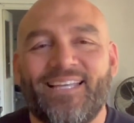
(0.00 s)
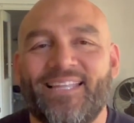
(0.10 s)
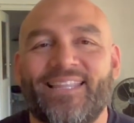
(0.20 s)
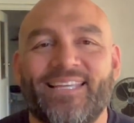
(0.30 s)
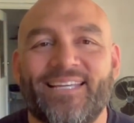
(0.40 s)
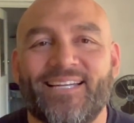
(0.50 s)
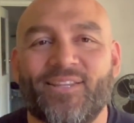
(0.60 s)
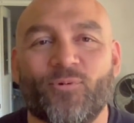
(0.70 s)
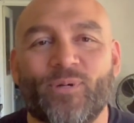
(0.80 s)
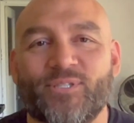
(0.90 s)

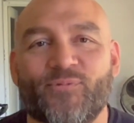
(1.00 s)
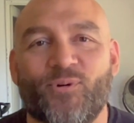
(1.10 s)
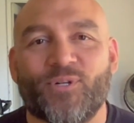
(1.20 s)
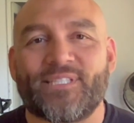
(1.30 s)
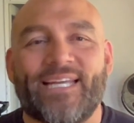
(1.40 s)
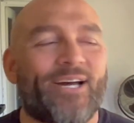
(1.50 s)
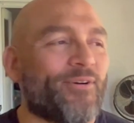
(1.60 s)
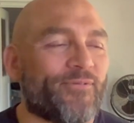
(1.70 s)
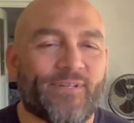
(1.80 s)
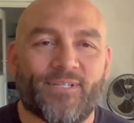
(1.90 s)
reservoir, see how
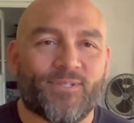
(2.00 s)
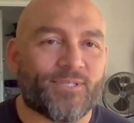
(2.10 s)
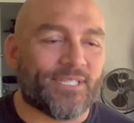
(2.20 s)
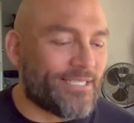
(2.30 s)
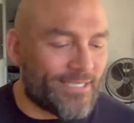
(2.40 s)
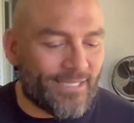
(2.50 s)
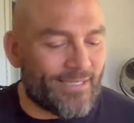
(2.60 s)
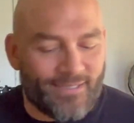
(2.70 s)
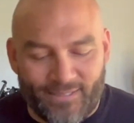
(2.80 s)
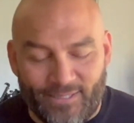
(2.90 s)
it feels, just the
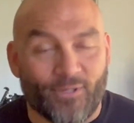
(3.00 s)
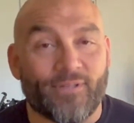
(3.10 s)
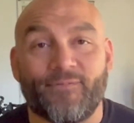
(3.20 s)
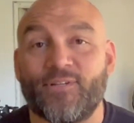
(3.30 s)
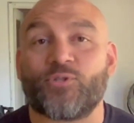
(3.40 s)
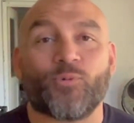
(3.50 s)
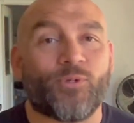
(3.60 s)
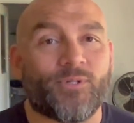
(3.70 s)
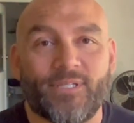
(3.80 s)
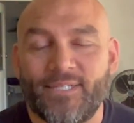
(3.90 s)

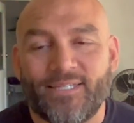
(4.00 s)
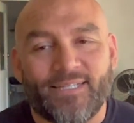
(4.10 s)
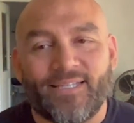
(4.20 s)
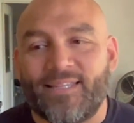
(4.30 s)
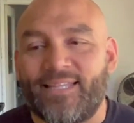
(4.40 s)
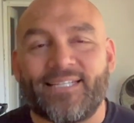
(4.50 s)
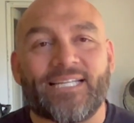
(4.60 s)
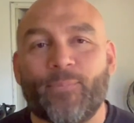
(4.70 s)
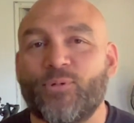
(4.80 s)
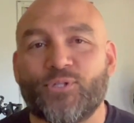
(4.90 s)
visual, the
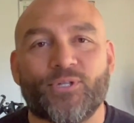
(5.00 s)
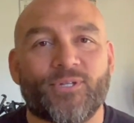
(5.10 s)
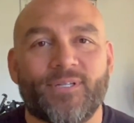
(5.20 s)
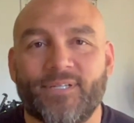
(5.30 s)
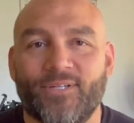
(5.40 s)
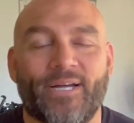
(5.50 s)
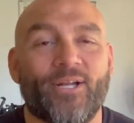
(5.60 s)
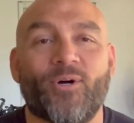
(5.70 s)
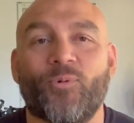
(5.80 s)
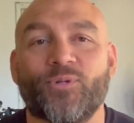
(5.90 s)
temperature. I
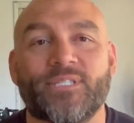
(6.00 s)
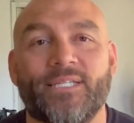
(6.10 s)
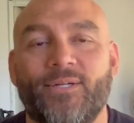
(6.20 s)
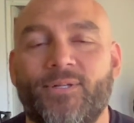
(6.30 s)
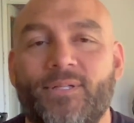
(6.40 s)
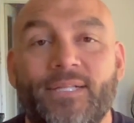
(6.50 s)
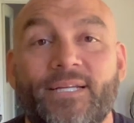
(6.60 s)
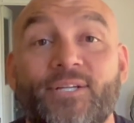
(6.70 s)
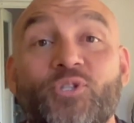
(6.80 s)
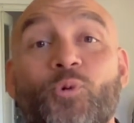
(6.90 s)
know we're still
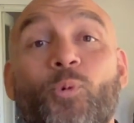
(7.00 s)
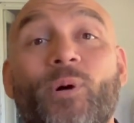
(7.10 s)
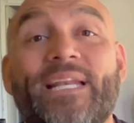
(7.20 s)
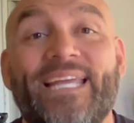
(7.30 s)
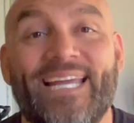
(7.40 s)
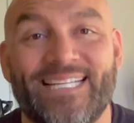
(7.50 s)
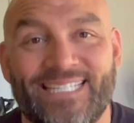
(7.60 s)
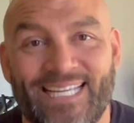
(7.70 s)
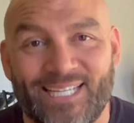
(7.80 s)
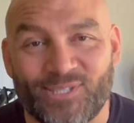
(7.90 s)
28
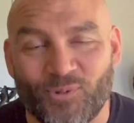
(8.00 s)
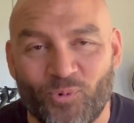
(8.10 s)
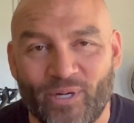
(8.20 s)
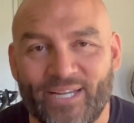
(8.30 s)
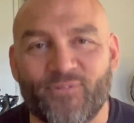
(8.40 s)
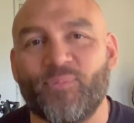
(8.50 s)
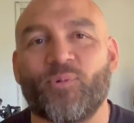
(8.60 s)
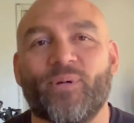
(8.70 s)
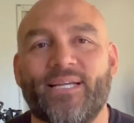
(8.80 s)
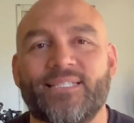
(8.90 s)
days away from the
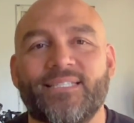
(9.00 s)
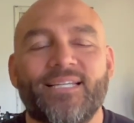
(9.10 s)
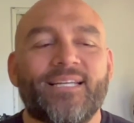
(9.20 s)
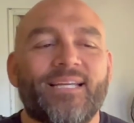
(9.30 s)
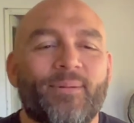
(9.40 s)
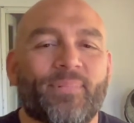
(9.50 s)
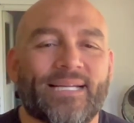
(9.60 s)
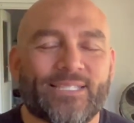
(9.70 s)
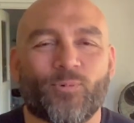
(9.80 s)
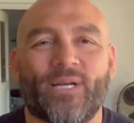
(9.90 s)
race, but I
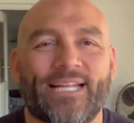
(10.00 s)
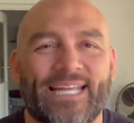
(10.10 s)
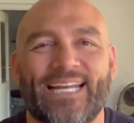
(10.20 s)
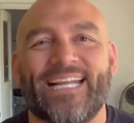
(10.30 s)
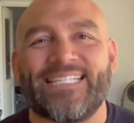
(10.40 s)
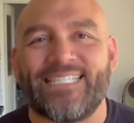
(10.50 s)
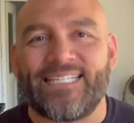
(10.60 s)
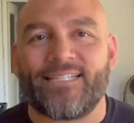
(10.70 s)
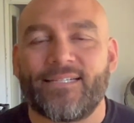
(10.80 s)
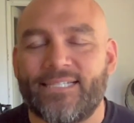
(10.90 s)
just wanted to get an
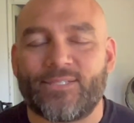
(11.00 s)
idea. I